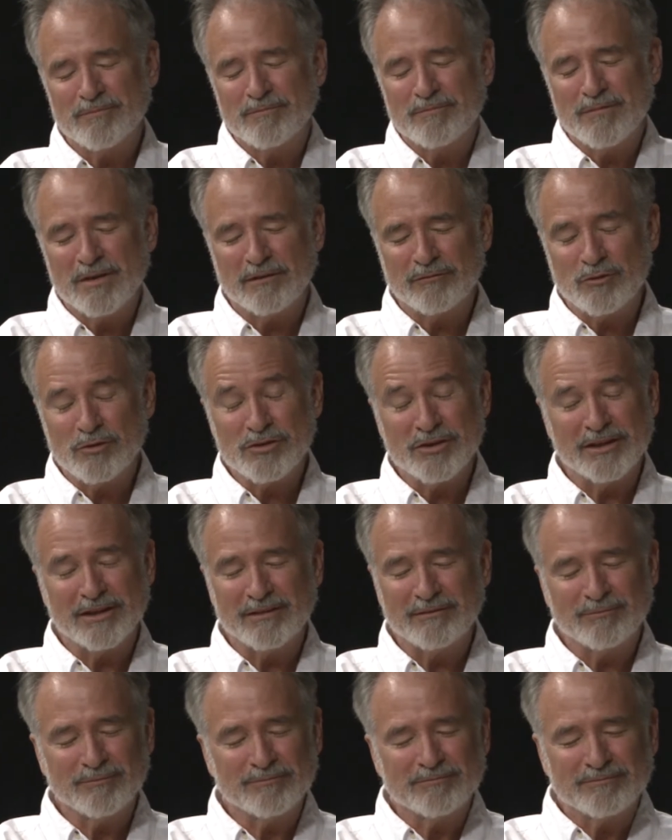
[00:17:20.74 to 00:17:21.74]
if there's any
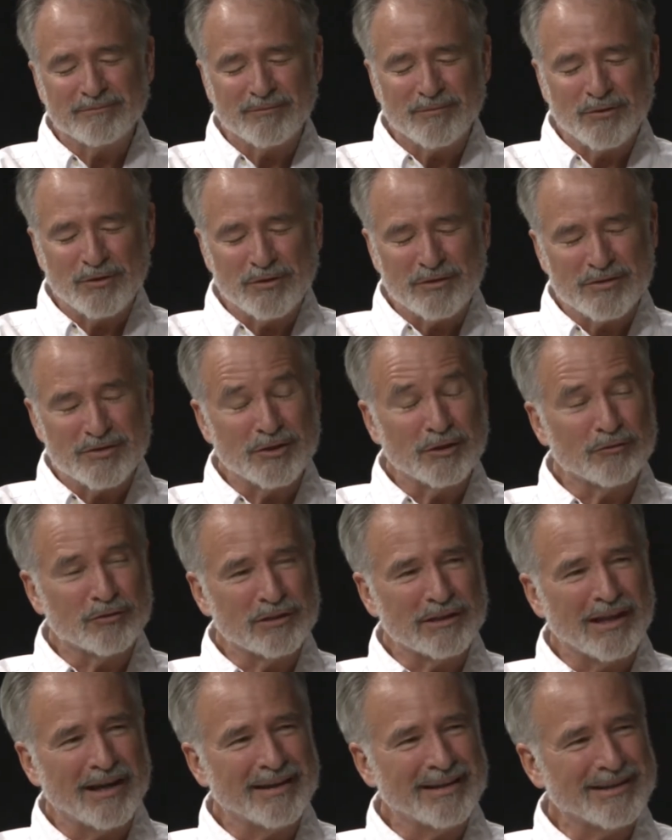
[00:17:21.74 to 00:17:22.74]
silver
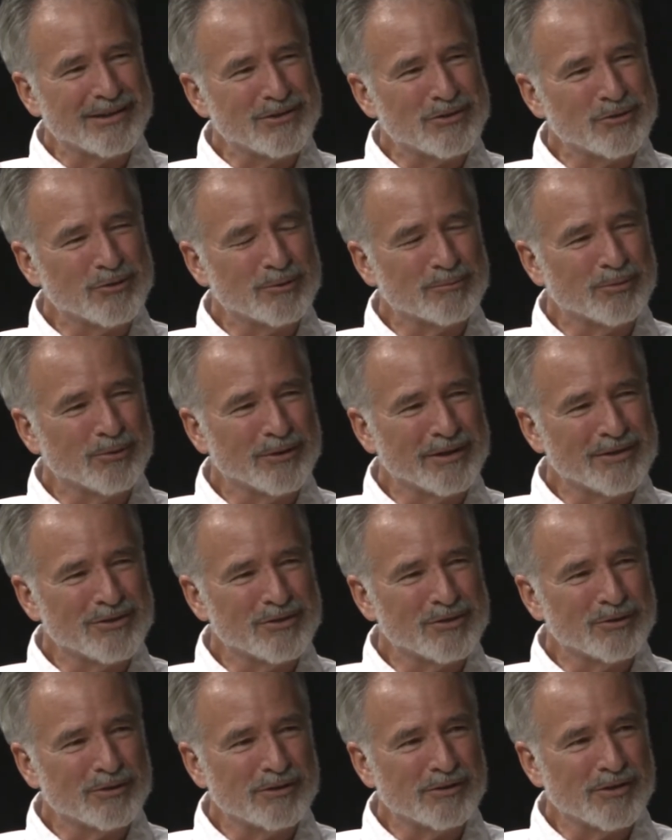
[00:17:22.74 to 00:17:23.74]
linings you could point
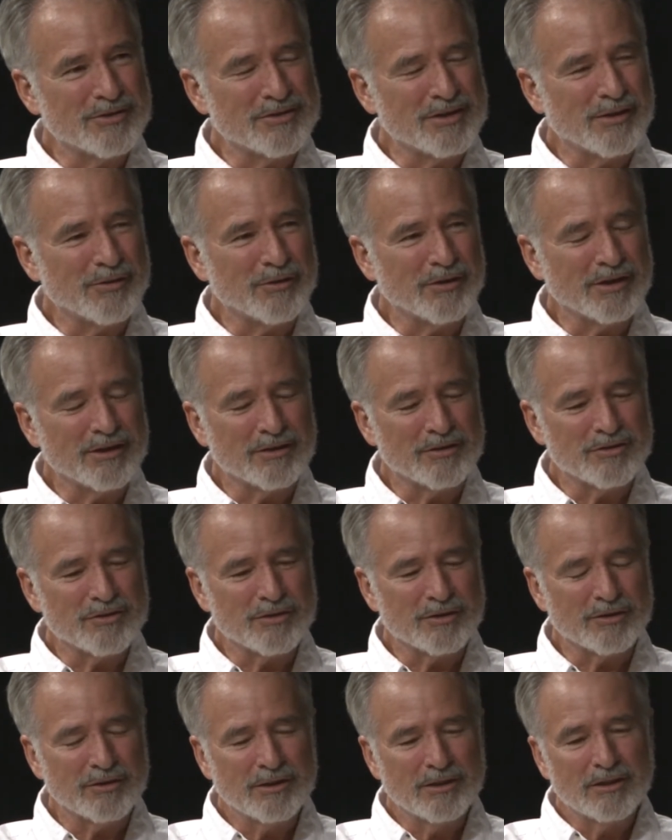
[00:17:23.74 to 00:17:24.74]
to on this, I think it's
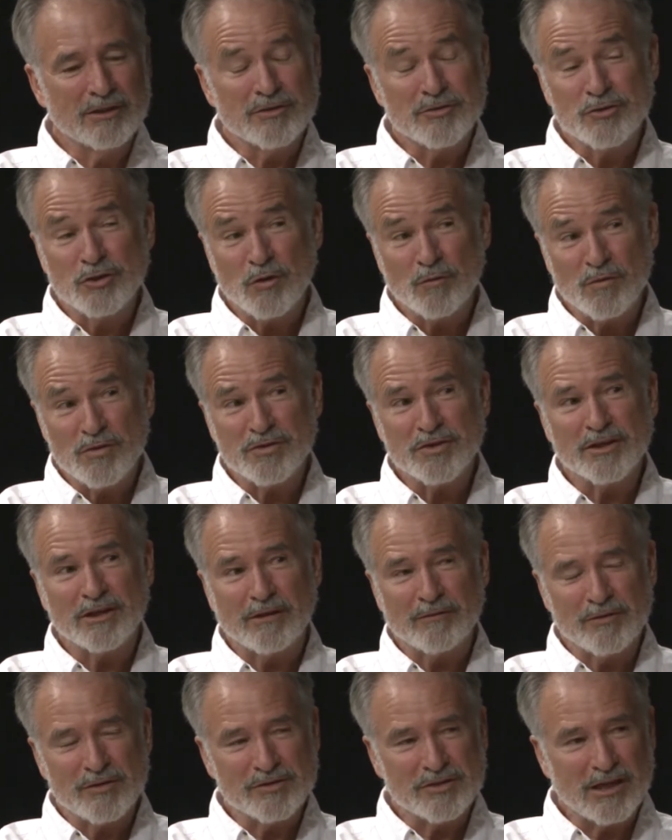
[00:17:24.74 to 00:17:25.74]
the surfacing of
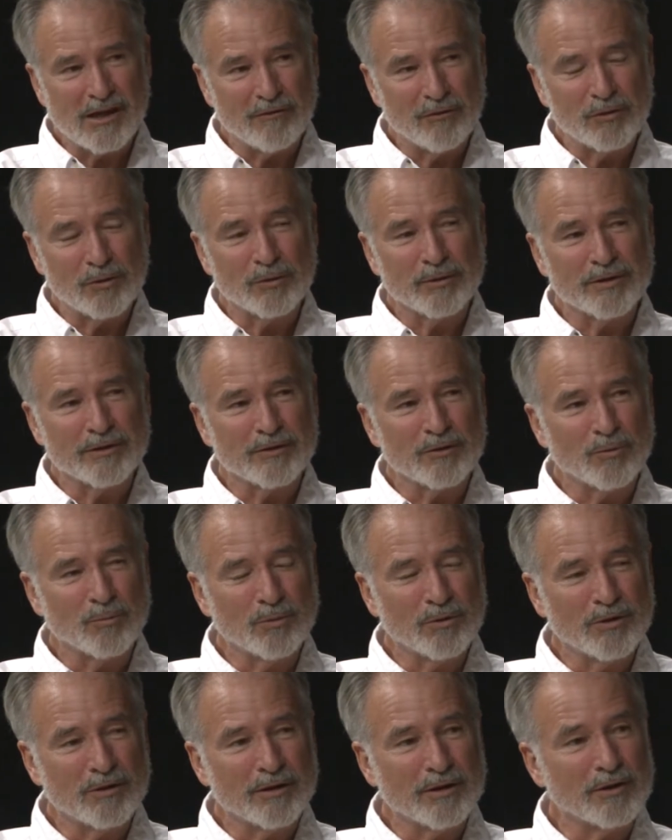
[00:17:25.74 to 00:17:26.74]
the Salvadoran
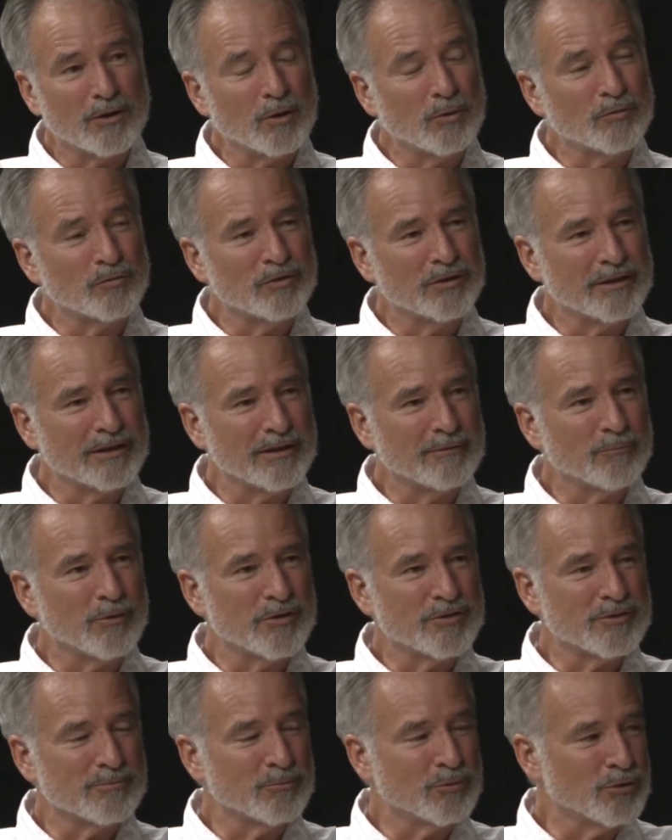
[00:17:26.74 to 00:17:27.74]
community, hopefully as
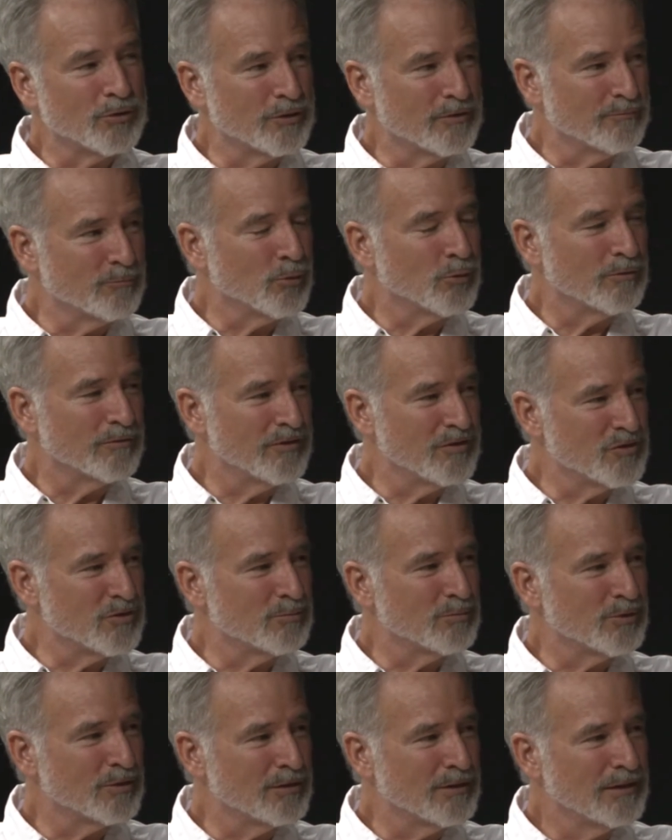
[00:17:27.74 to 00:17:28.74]
a more and more
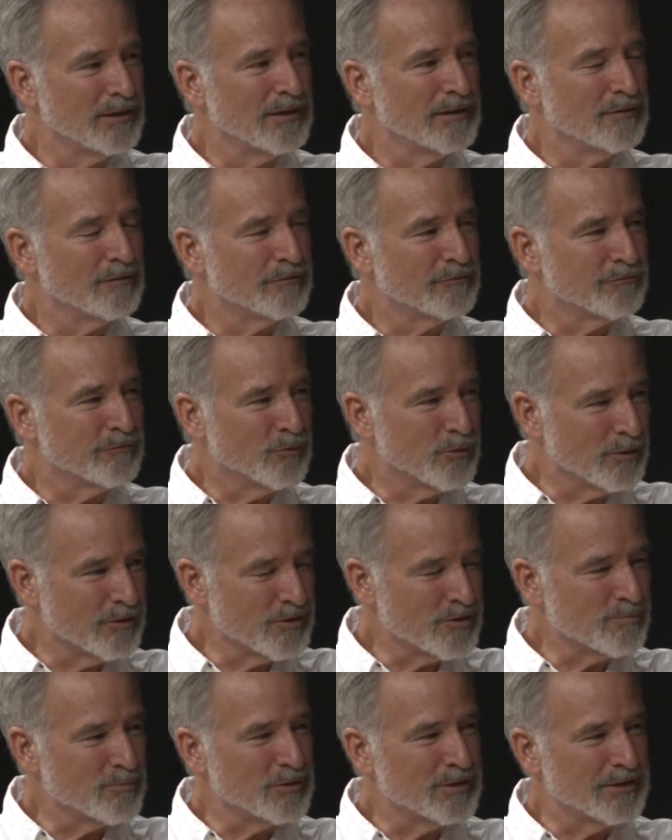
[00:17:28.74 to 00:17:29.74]
visible
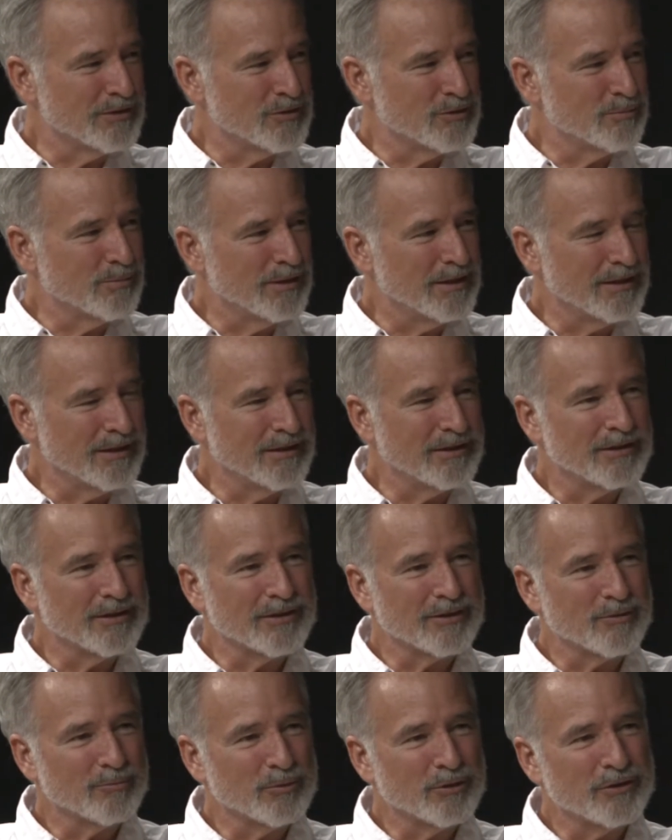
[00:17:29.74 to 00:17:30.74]
force participating in our
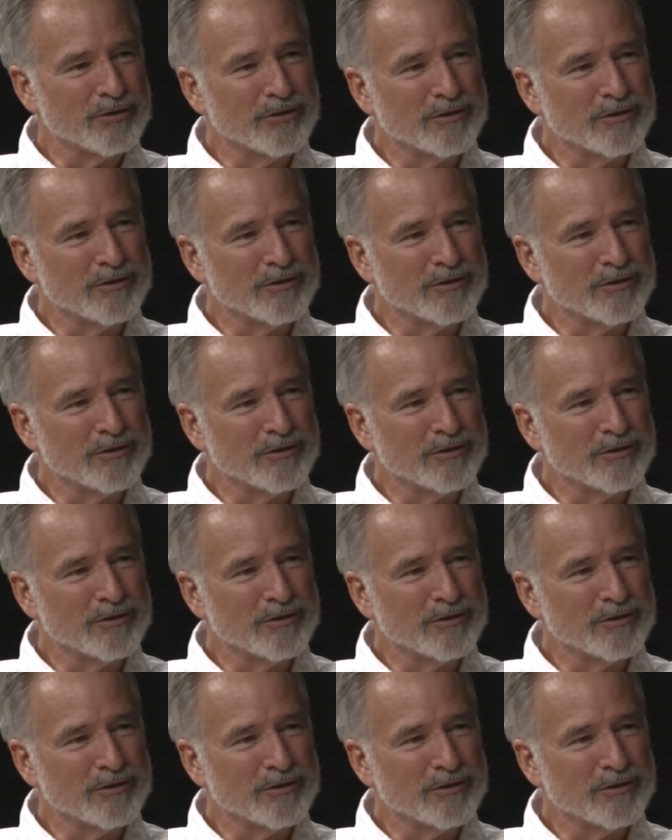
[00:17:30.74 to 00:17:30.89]
community.